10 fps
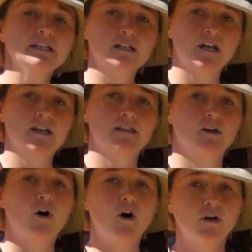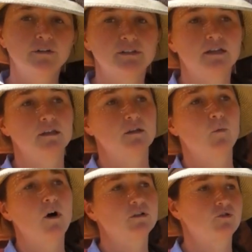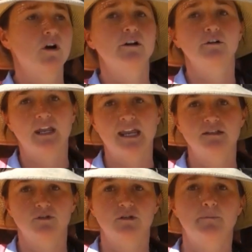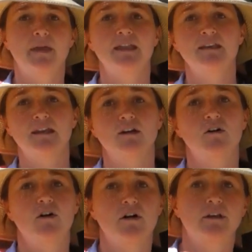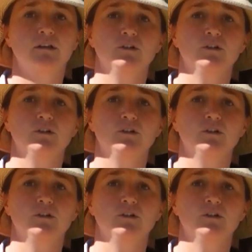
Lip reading: done in the halt, the walk, trot, or canter depending on